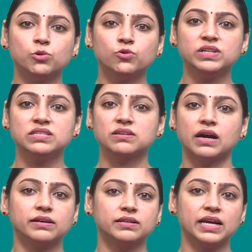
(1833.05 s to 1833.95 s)
movies,
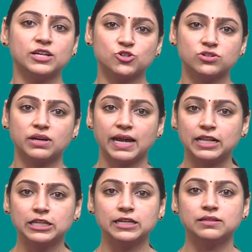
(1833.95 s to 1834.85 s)
architecture,
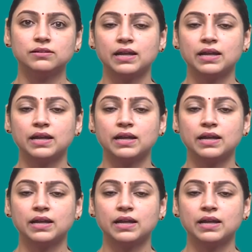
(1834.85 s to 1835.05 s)
healthcare